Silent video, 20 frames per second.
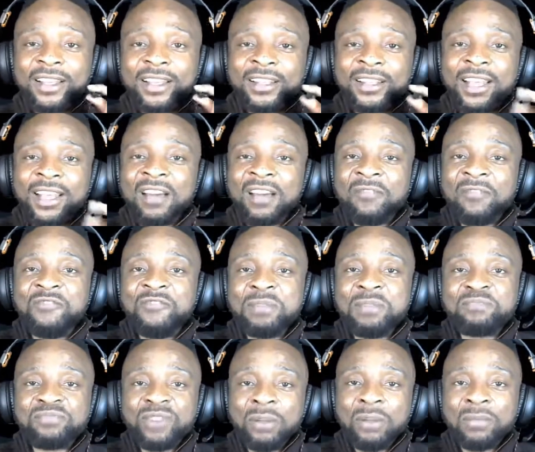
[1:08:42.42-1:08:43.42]
every
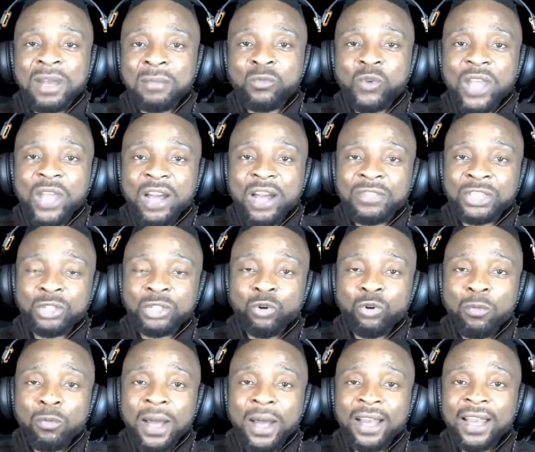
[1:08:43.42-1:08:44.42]
problem we have in
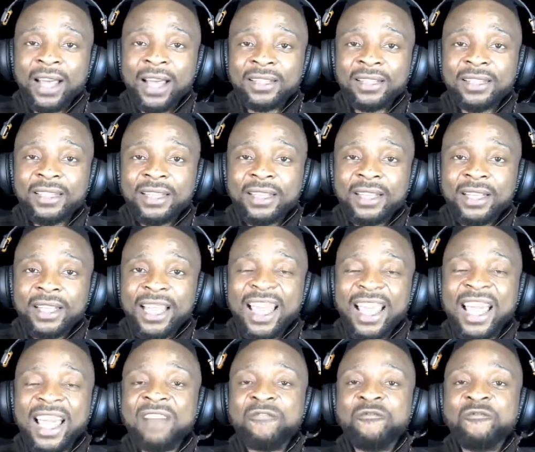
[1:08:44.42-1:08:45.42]
Yoruba land,
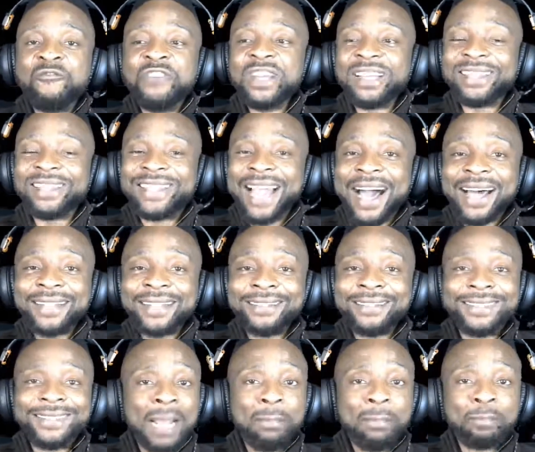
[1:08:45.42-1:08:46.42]
every
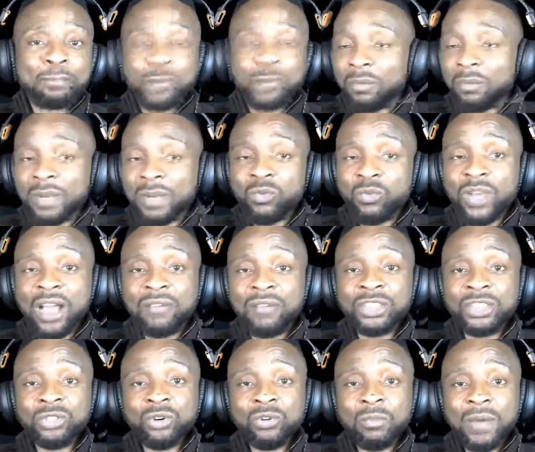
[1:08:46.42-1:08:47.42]
goddamn problem we have in
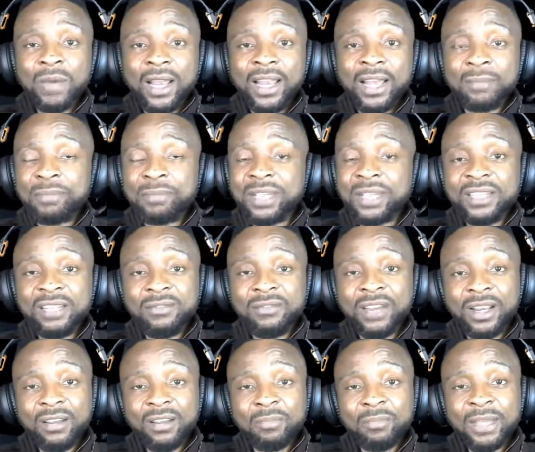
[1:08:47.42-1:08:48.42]
Yoruba land, be it
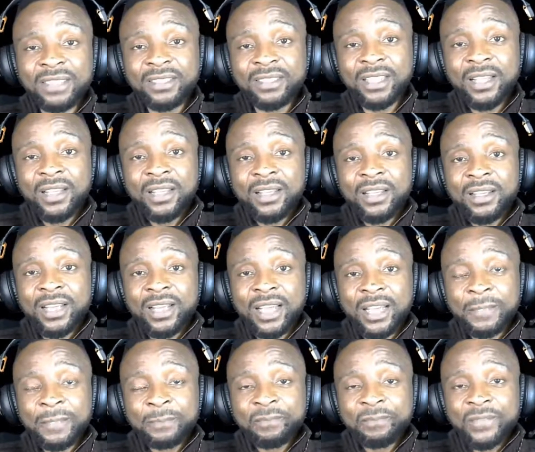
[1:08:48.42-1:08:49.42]
development,
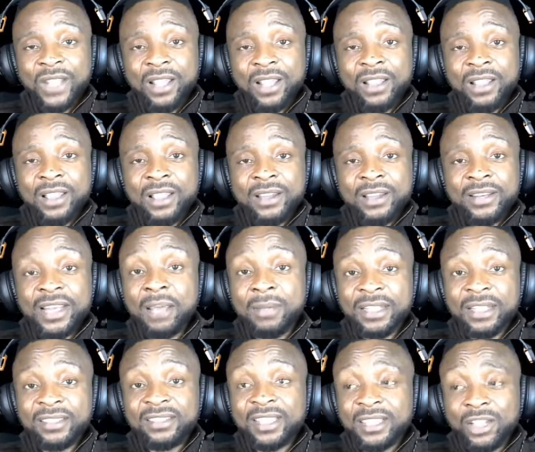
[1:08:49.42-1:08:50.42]
name
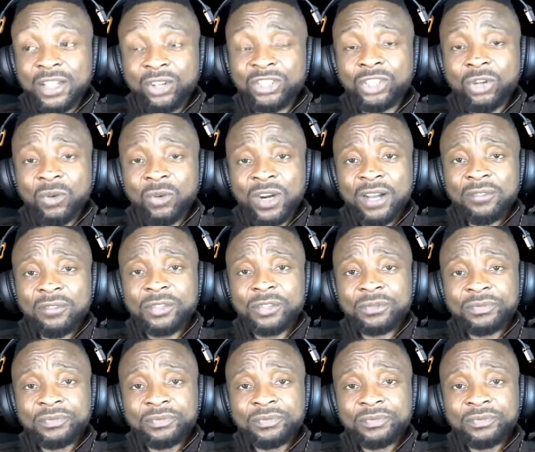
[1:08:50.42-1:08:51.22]
it, security or whatever you,